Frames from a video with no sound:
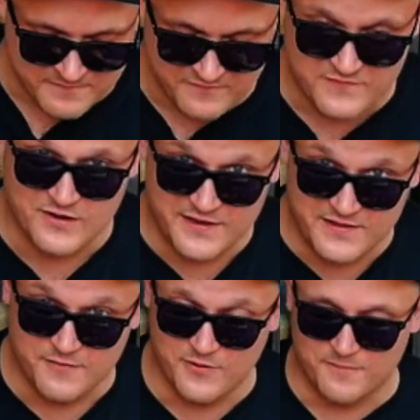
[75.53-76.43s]
Very
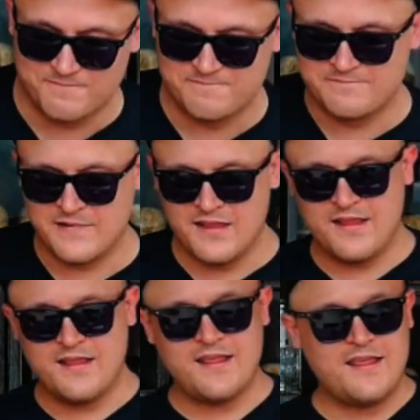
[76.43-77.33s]
different.
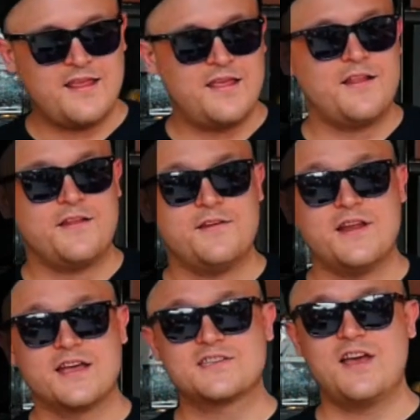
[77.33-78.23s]

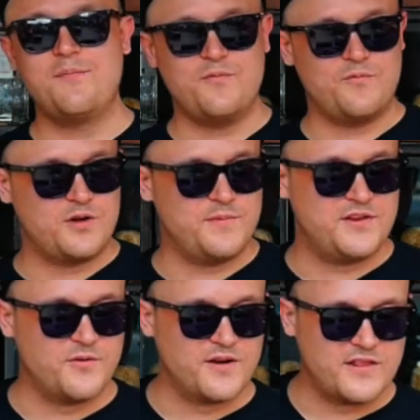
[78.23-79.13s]
Next up, we're going to be
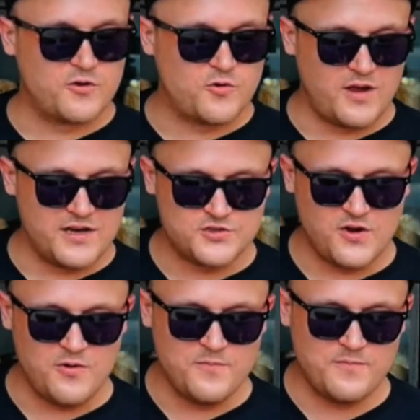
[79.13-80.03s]
doing a little
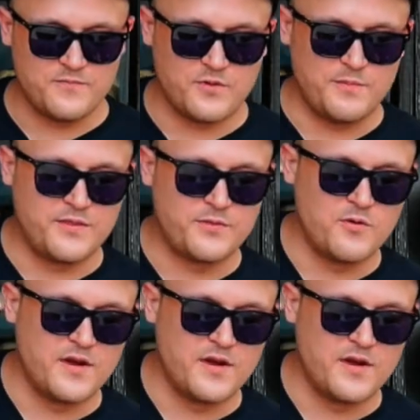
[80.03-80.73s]
Cointreau. We're going to be throwing